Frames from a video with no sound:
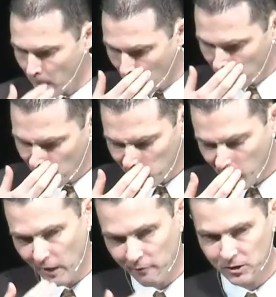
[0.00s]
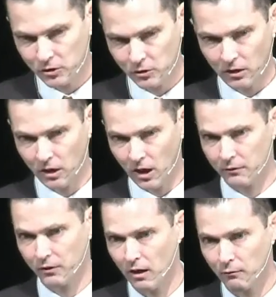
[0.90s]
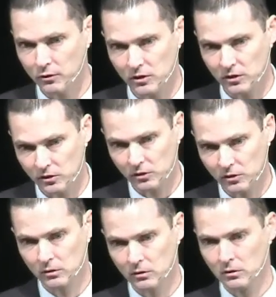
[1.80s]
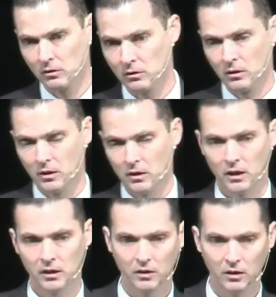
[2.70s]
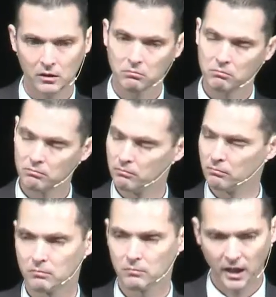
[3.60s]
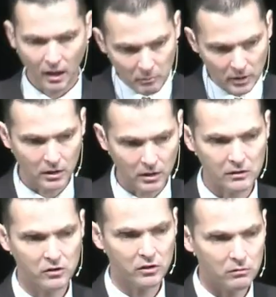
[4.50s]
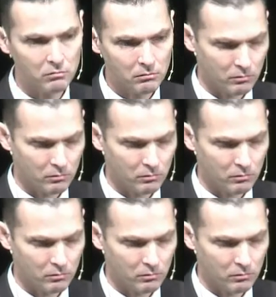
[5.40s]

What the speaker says: You know, I've been to a lot of conferences and camp meetings and